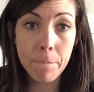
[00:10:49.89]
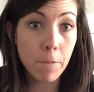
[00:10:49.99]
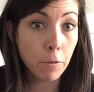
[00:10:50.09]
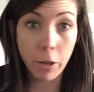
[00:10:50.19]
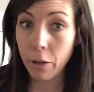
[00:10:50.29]

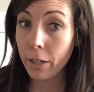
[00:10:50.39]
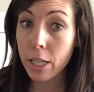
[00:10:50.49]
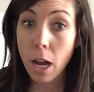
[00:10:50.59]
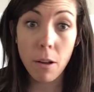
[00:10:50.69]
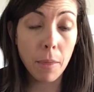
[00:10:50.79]
feel free to
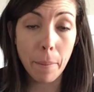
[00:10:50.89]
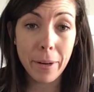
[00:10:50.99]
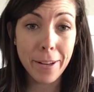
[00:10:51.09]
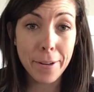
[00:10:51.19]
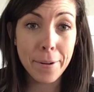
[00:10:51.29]
reach out. Let me
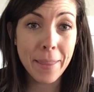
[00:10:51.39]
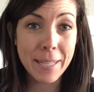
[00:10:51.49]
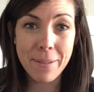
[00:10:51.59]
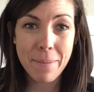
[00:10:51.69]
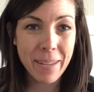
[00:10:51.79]
know.
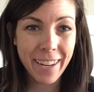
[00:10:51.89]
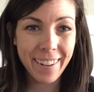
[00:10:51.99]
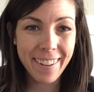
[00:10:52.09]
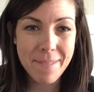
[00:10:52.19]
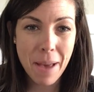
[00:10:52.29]
That's why I'm
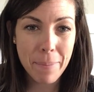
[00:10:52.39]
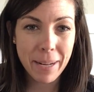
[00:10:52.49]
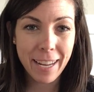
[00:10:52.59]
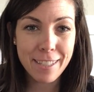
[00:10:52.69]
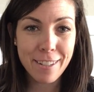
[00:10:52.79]
here. I'm happy
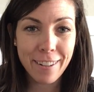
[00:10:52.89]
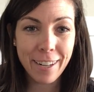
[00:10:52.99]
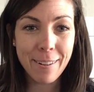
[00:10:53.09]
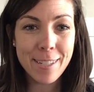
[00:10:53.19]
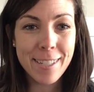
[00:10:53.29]
to answer any
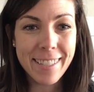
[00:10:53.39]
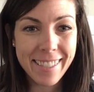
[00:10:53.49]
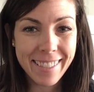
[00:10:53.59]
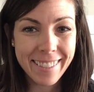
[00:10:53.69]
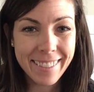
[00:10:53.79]
questions.